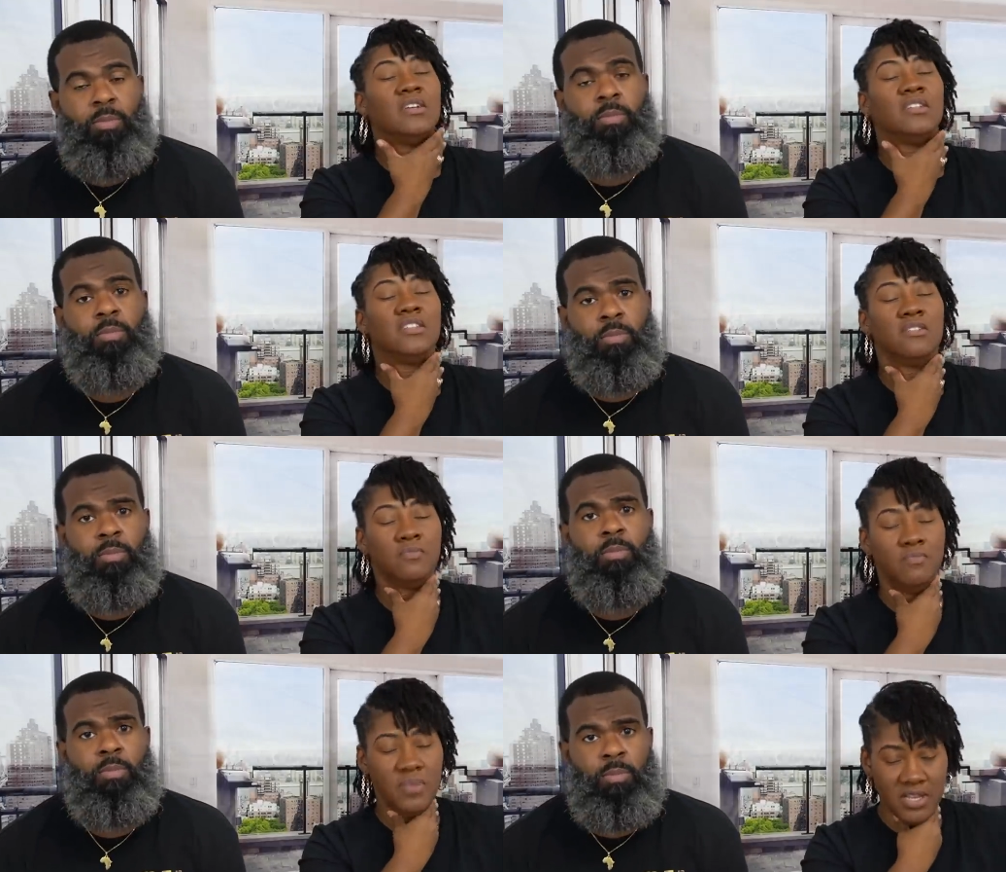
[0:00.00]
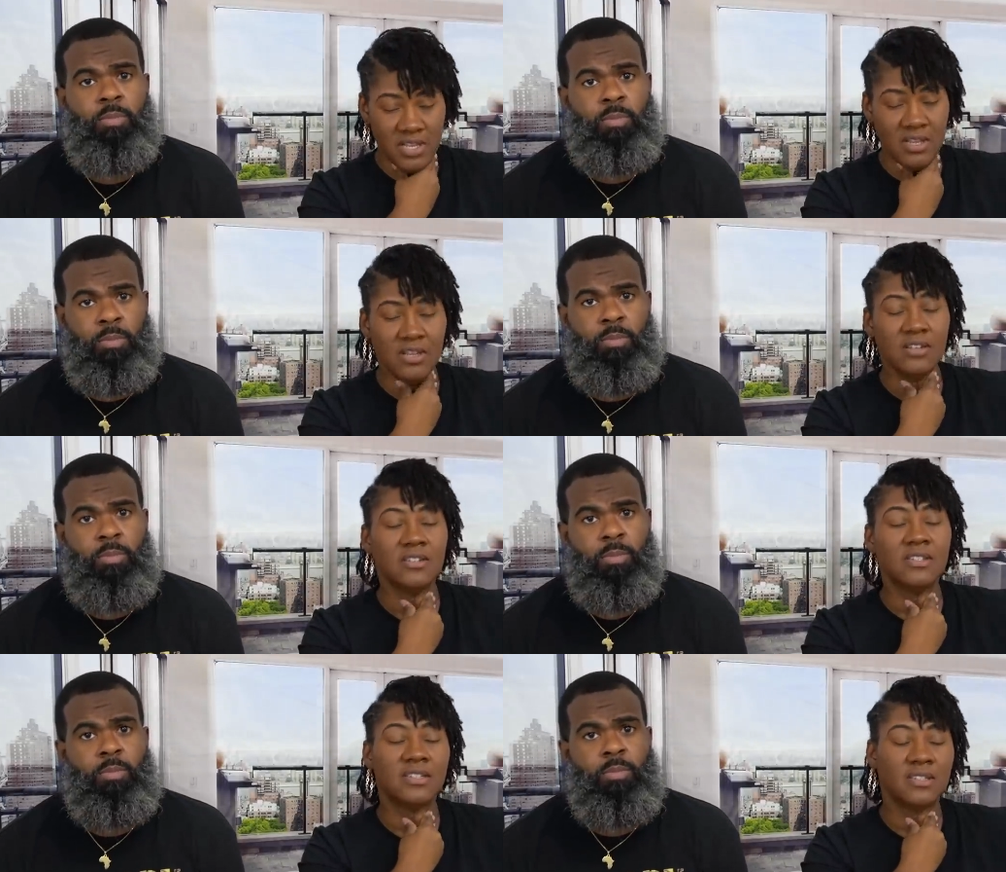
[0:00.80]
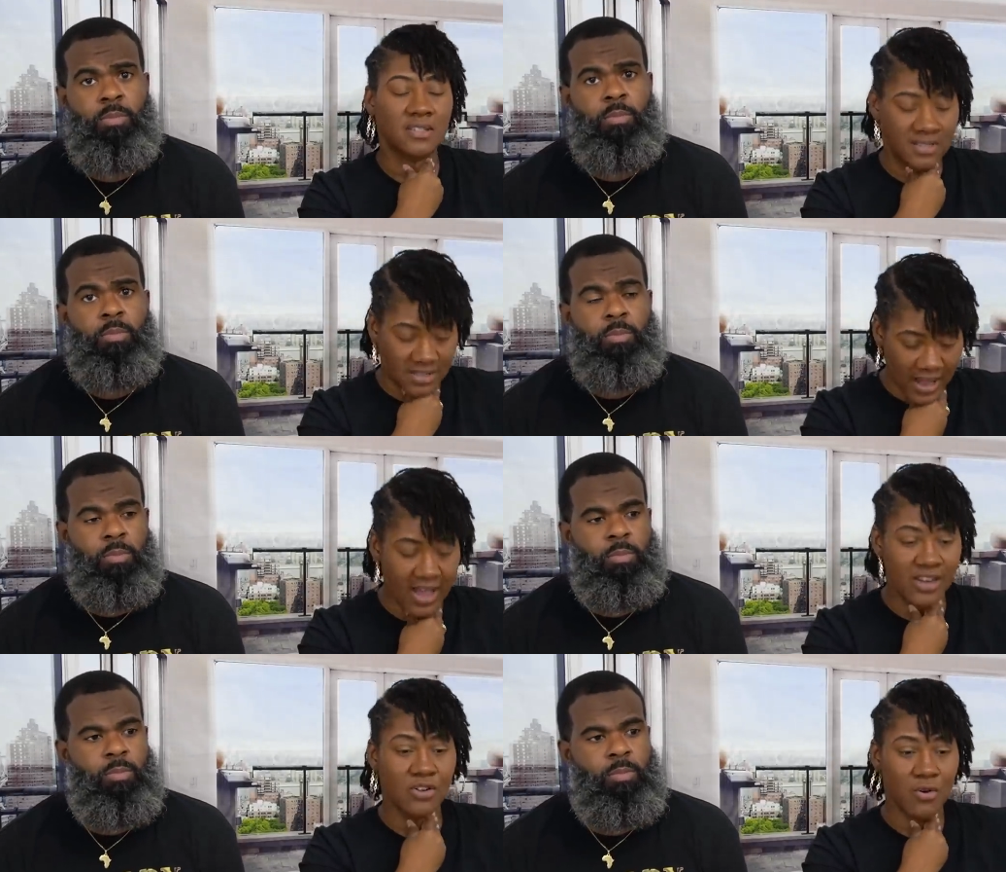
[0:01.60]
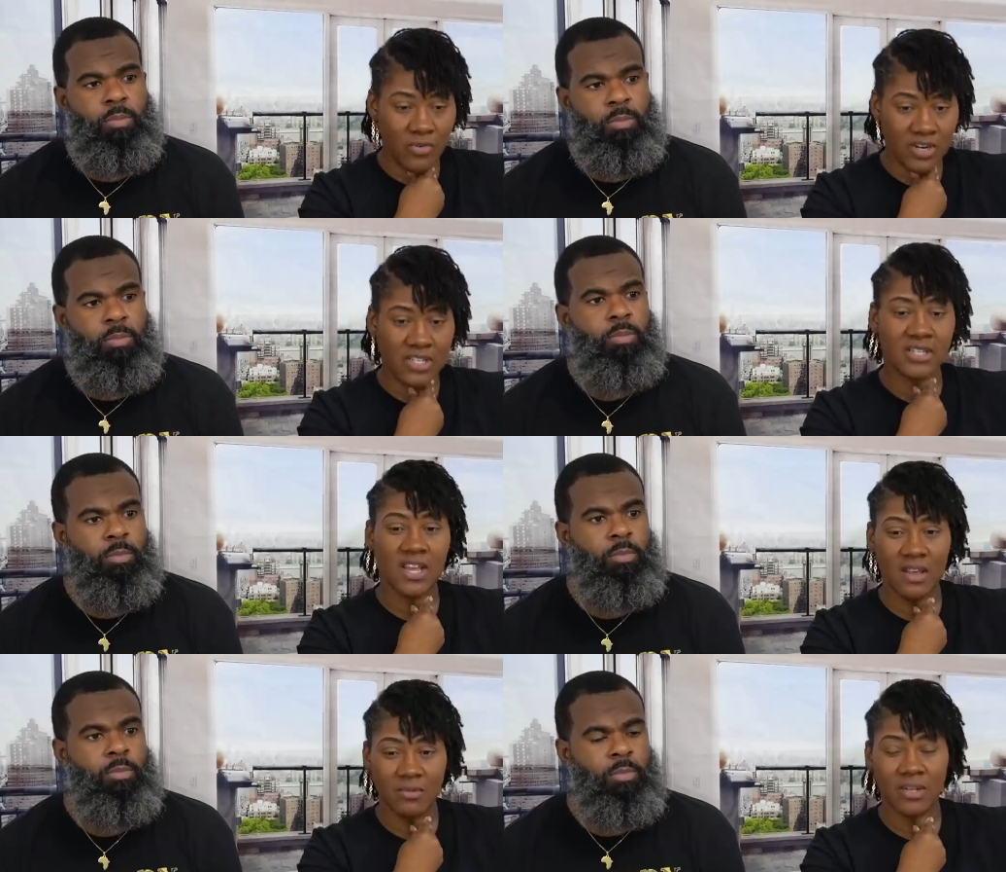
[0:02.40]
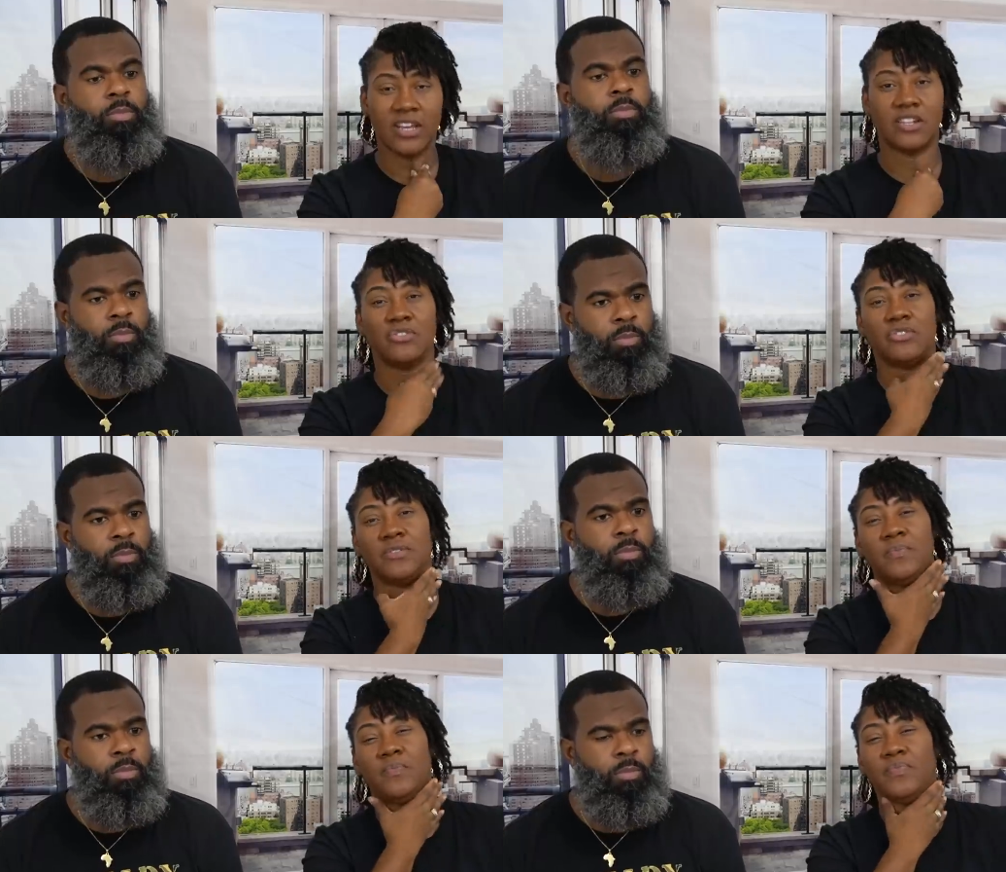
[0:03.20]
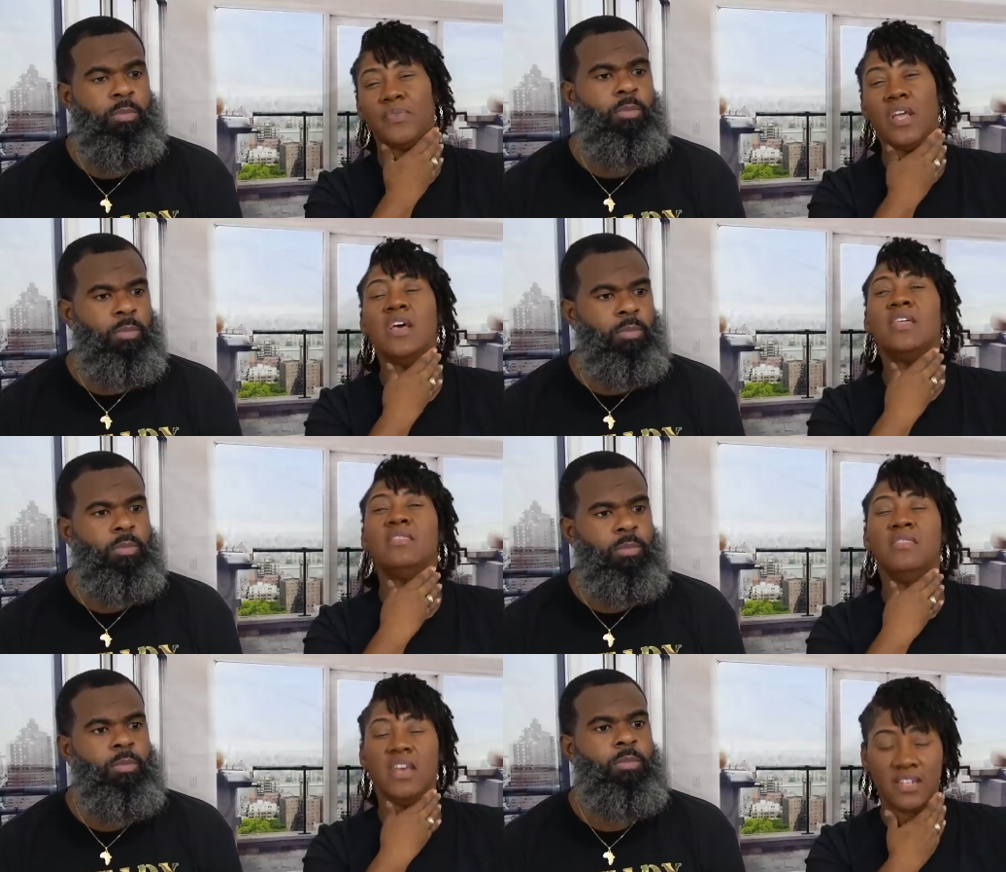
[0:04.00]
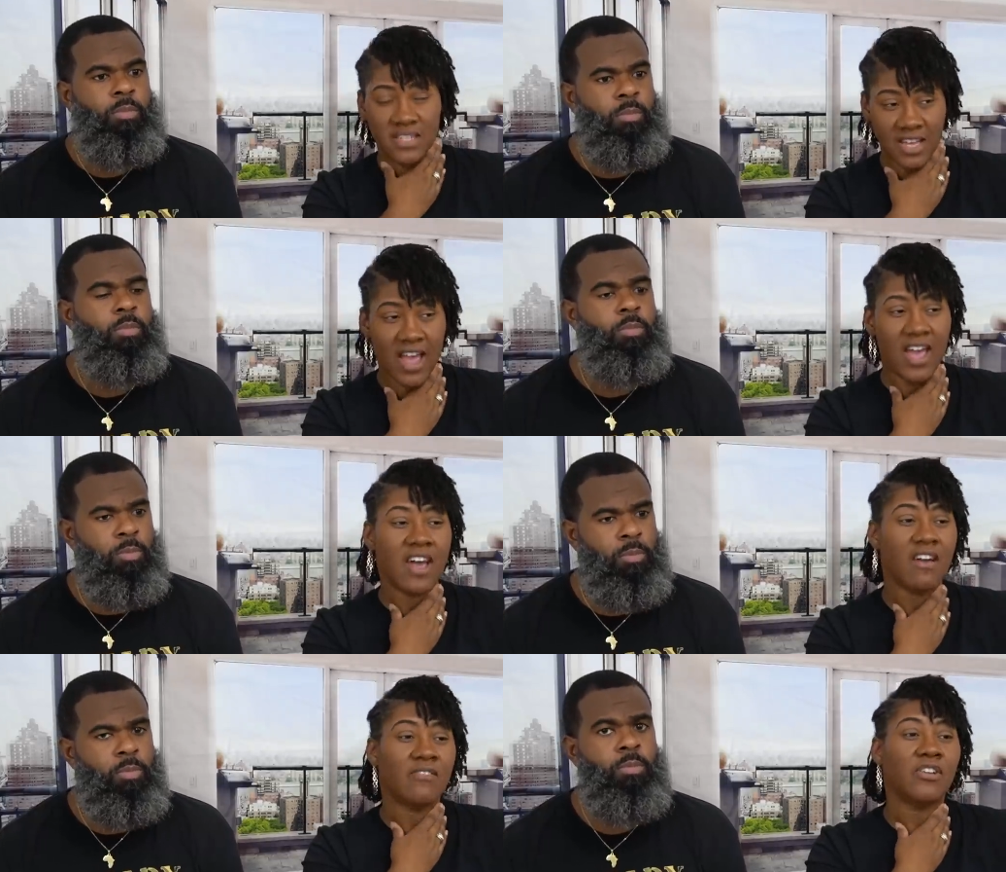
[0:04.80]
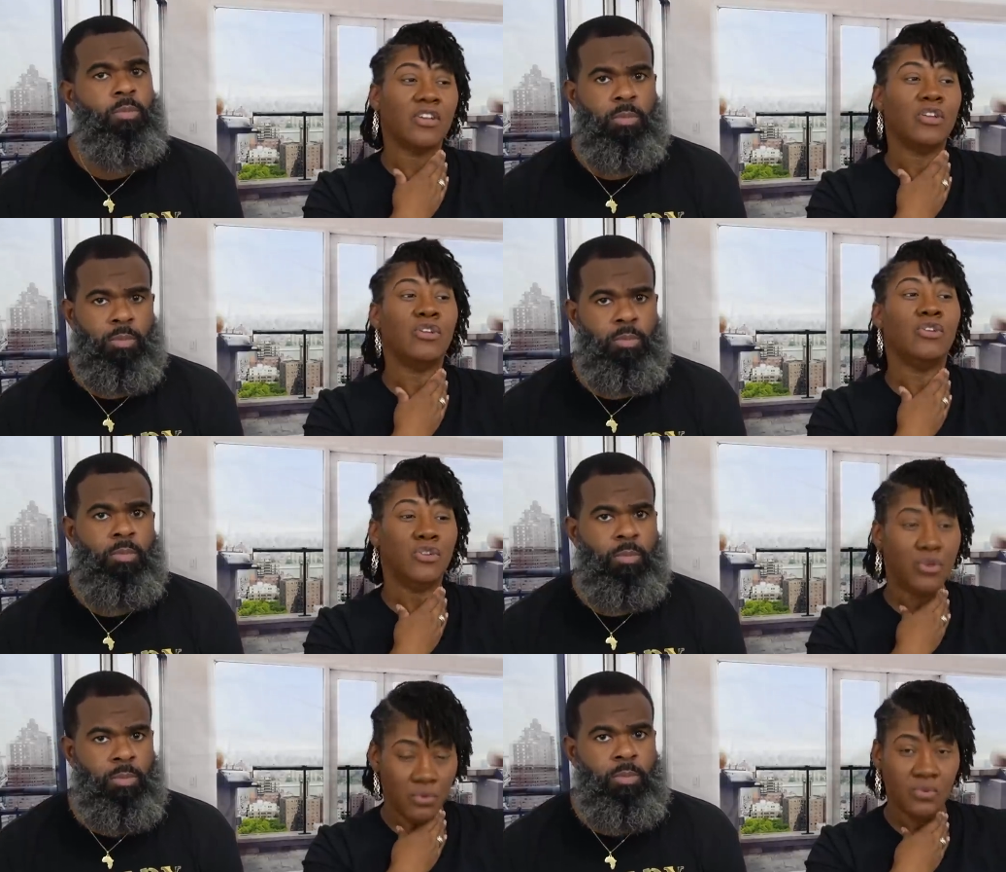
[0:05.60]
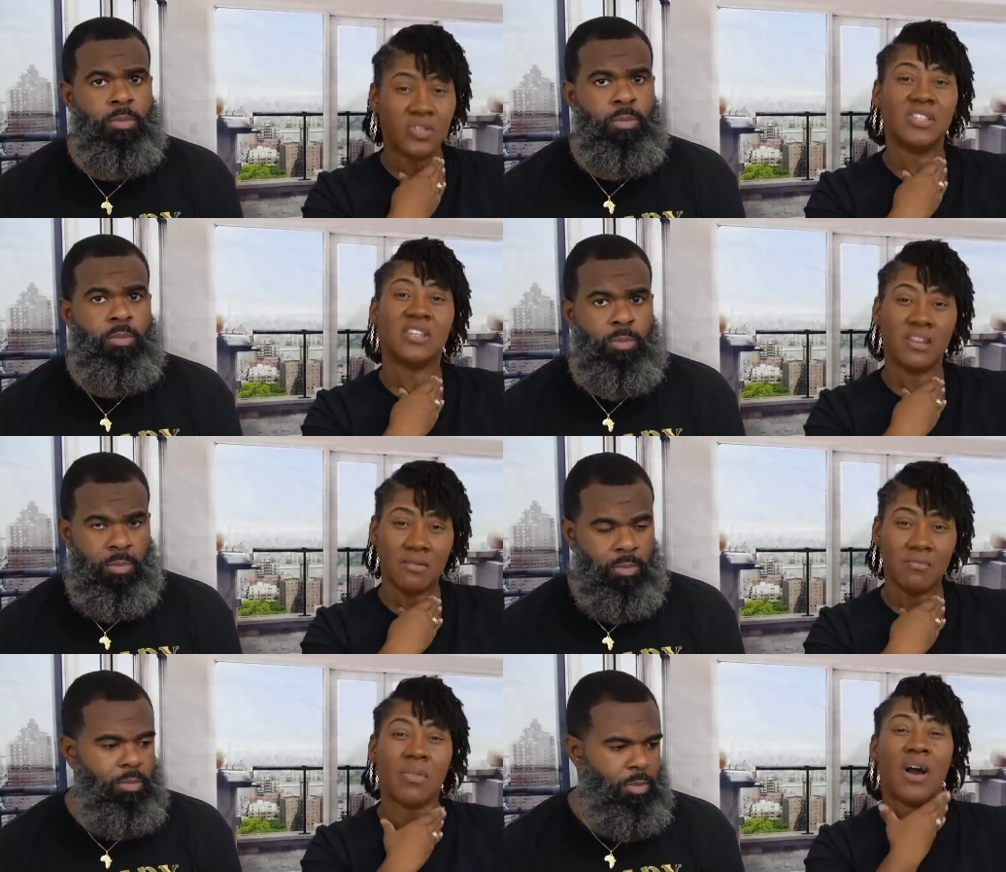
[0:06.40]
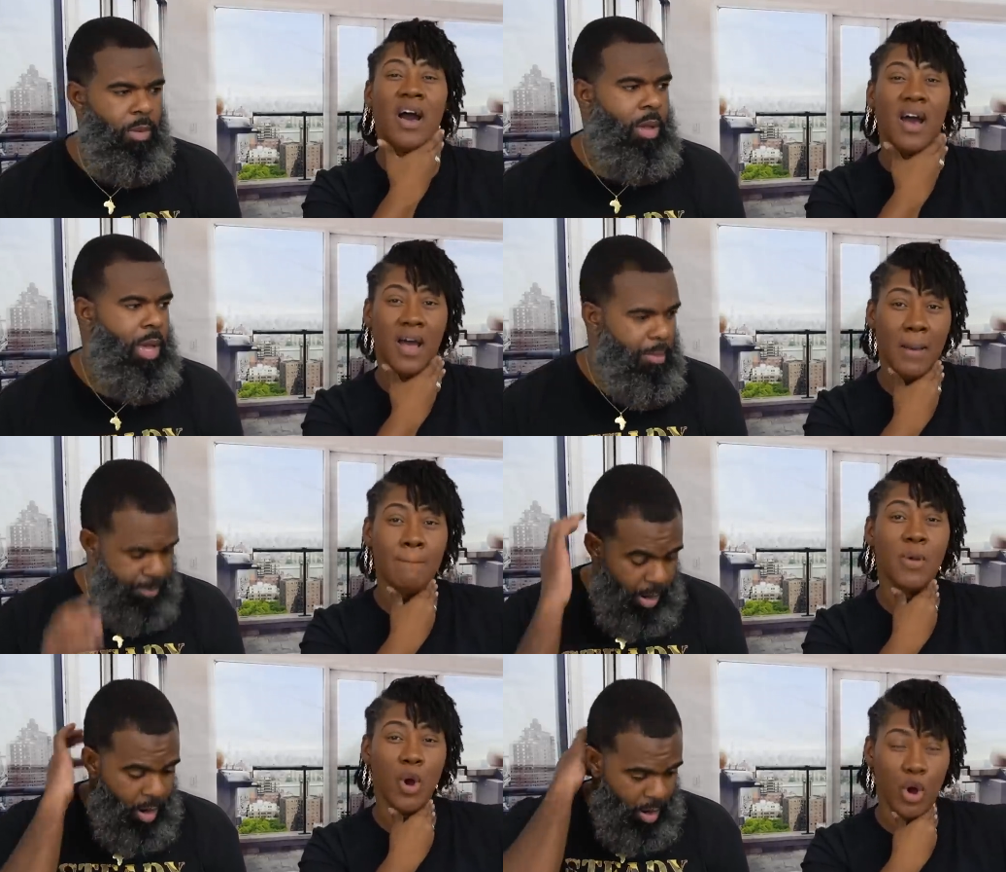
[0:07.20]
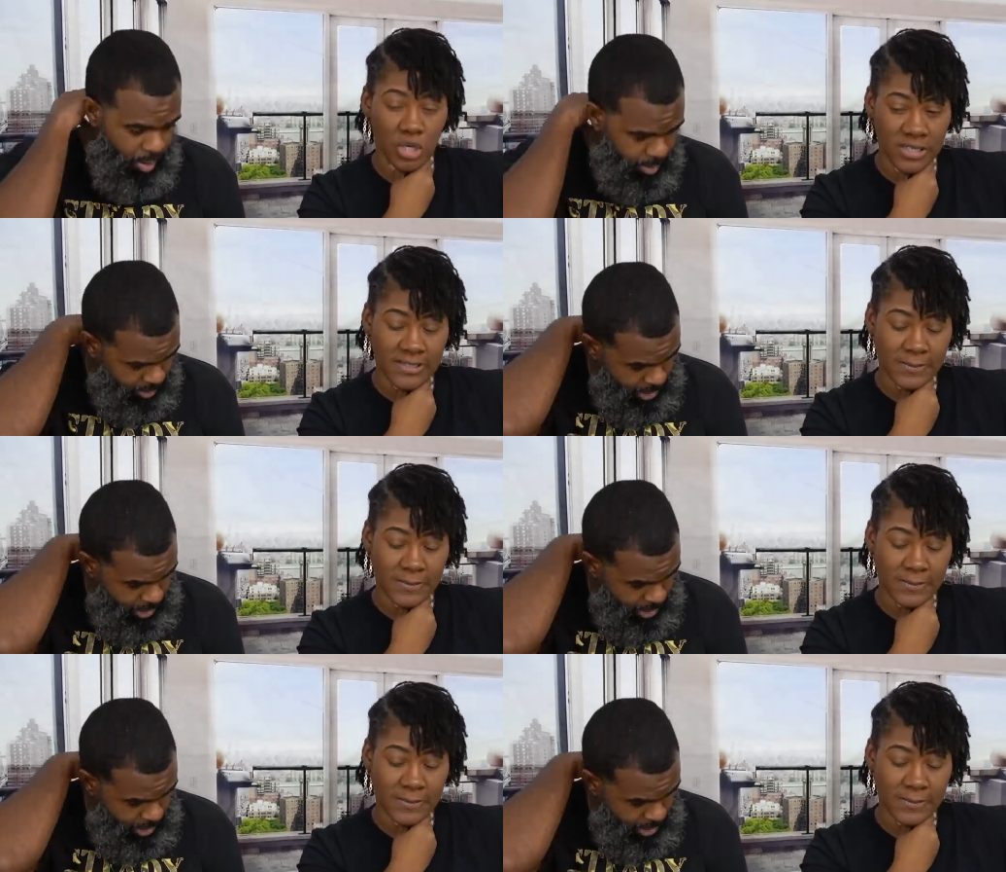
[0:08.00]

Speaker 1: to be signed over to Sam Landry than to have you sitting behind bars. bars.